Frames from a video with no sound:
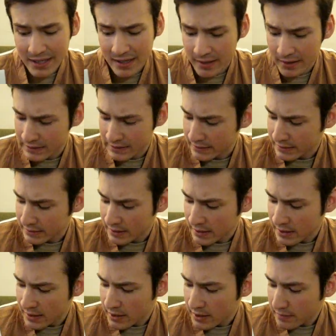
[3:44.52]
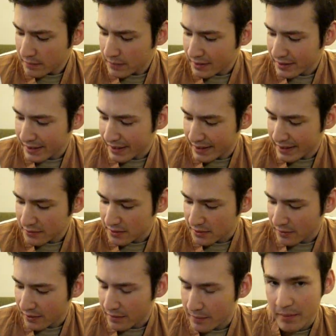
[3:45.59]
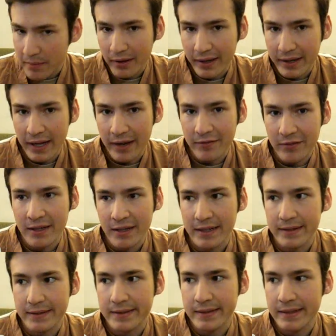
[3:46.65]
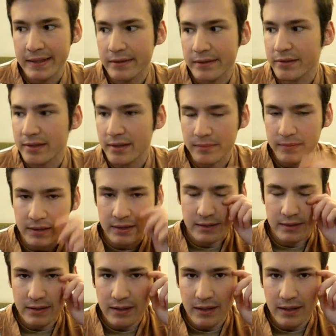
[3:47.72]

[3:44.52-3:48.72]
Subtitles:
I don't know. But yeah, he was one of the people that gave it like a D or something.